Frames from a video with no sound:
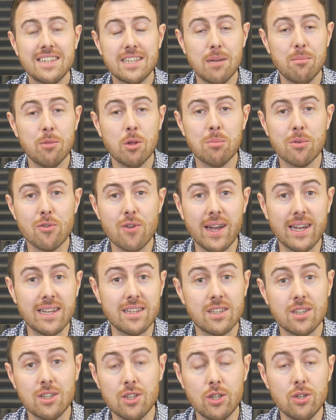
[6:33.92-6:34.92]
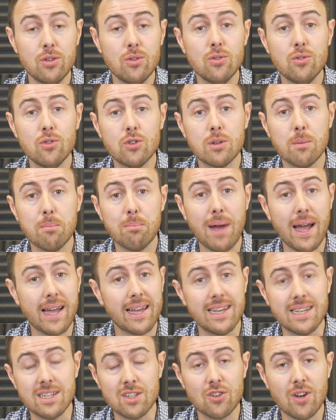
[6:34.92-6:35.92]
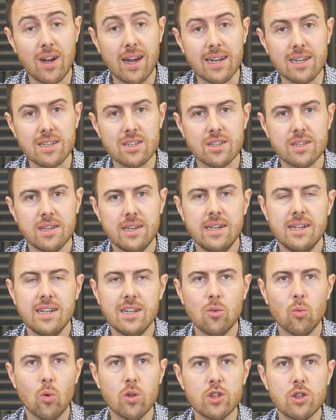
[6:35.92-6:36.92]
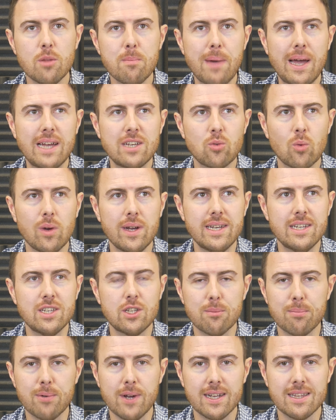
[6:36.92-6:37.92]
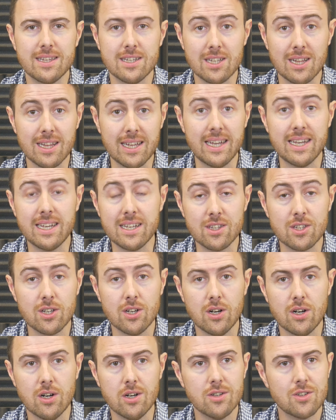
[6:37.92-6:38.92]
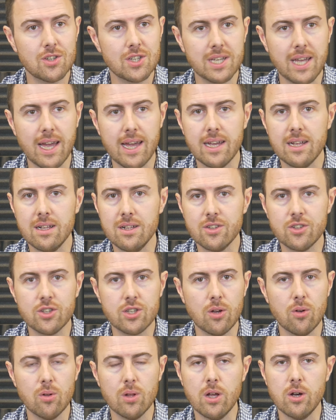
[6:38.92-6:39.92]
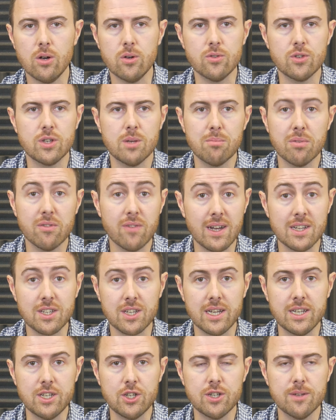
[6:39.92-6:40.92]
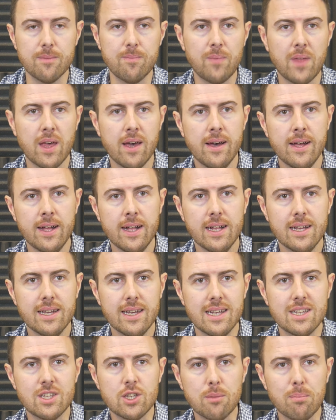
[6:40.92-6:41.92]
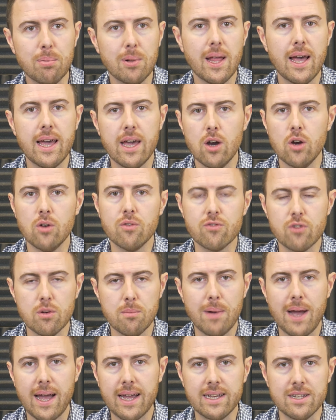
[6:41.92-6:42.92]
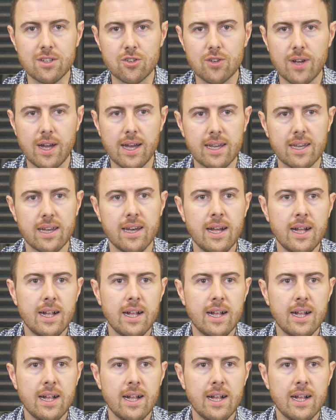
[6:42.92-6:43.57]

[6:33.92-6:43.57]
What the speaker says: Tip number 8, use backing tracks. One of the best ways to practice lead guitar, scales, solos, improvisation, it's to play over a backing track.